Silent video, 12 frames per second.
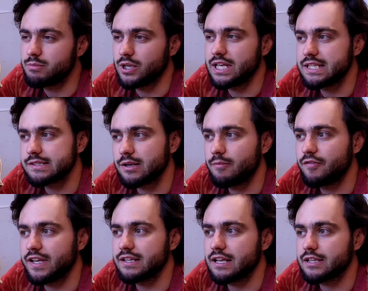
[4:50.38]
but it's
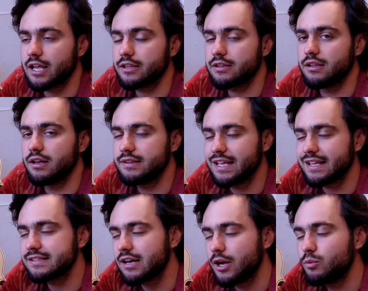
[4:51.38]
something
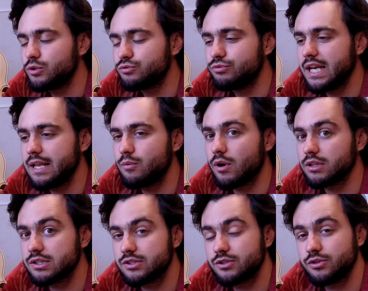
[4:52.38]
that I would really
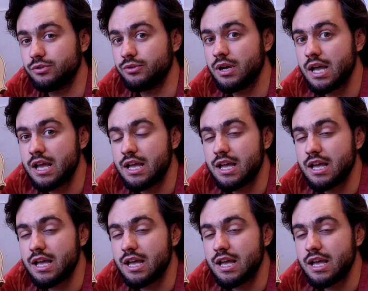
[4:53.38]
want to